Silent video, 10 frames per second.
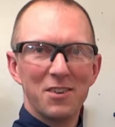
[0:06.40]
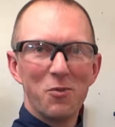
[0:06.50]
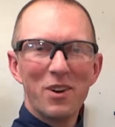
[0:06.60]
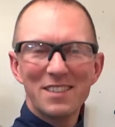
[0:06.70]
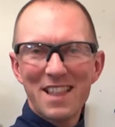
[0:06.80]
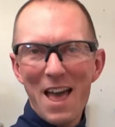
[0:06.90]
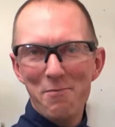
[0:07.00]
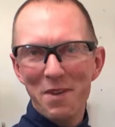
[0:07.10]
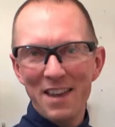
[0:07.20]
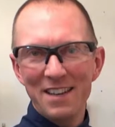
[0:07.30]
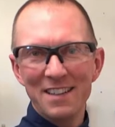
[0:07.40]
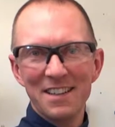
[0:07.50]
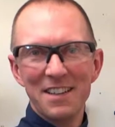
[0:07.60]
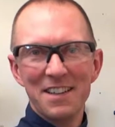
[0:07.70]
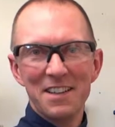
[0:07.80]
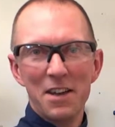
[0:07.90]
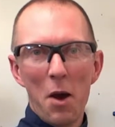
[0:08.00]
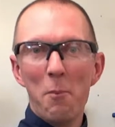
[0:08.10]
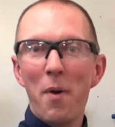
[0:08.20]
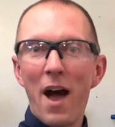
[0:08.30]
What does that mean?
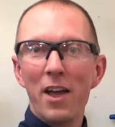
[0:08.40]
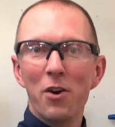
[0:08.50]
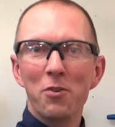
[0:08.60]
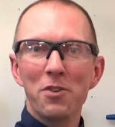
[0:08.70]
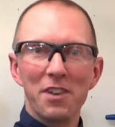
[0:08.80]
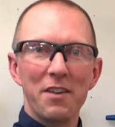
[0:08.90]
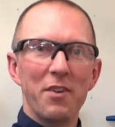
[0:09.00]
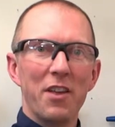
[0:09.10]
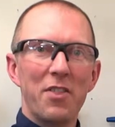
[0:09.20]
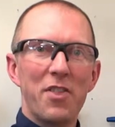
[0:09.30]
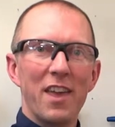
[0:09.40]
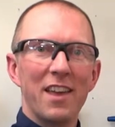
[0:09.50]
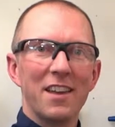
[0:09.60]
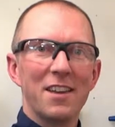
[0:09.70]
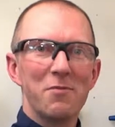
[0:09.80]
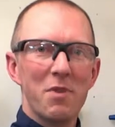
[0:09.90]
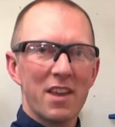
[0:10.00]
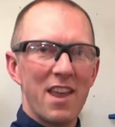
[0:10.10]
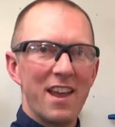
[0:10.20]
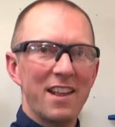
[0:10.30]
Bio, living thing,
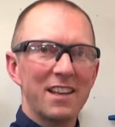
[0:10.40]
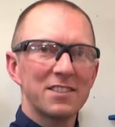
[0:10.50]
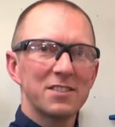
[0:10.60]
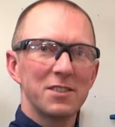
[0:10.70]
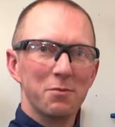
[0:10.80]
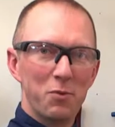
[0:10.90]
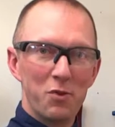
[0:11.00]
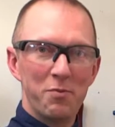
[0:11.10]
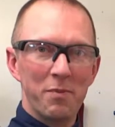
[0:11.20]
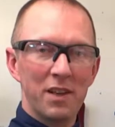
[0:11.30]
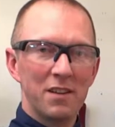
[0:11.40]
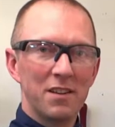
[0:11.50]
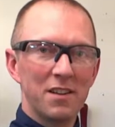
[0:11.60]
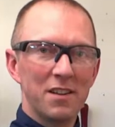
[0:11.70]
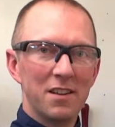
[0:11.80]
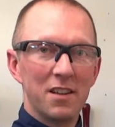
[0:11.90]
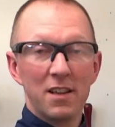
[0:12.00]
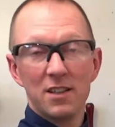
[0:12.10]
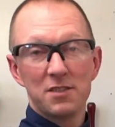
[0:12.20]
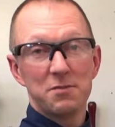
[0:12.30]
mechanics, movement.
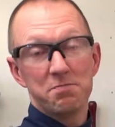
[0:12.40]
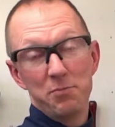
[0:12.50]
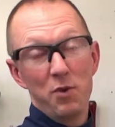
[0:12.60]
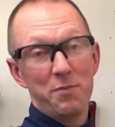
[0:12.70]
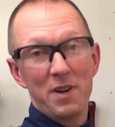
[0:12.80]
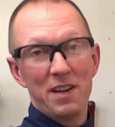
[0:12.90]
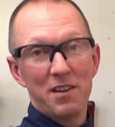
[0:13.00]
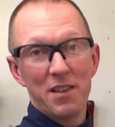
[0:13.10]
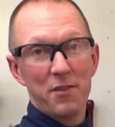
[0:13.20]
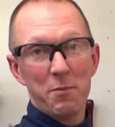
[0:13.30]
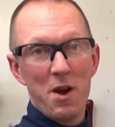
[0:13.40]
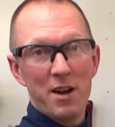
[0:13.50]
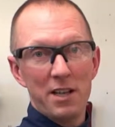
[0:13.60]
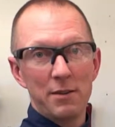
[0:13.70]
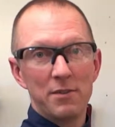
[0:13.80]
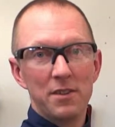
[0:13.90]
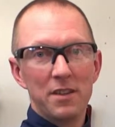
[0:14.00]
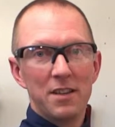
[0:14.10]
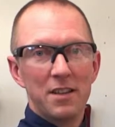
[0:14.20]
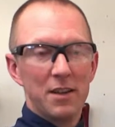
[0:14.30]
It's movement in a living body.
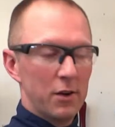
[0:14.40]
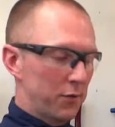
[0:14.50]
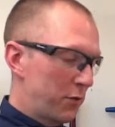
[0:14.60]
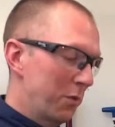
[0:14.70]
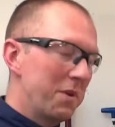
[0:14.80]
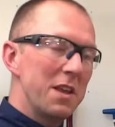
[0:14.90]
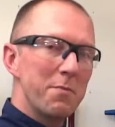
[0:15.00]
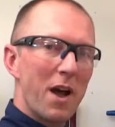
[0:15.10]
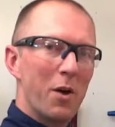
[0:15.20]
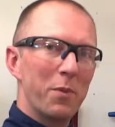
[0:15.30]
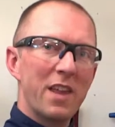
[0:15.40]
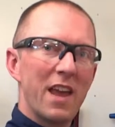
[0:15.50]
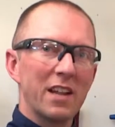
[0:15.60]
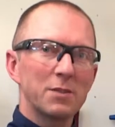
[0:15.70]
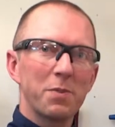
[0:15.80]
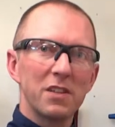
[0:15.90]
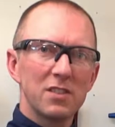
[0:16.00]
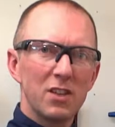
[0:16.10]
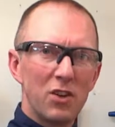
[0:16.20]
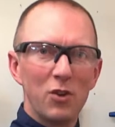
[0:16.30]
For me, biomechanics plays
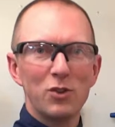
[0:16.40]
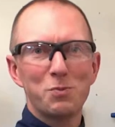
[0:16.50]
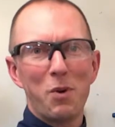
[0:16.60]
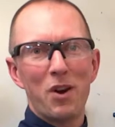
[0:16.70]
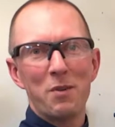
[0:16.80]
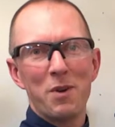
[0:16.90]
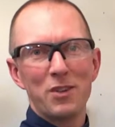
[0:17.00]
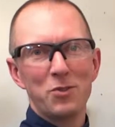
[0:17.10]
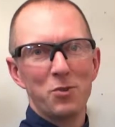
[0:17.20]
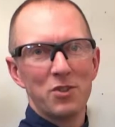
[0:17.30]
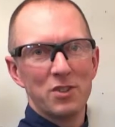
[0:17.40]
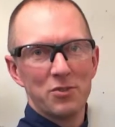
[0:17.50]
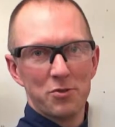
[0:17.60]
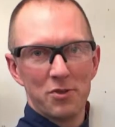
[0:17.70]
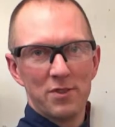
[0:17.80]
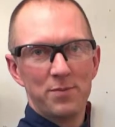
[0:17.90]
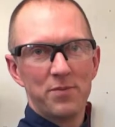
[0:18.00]
a huge part in my tool control.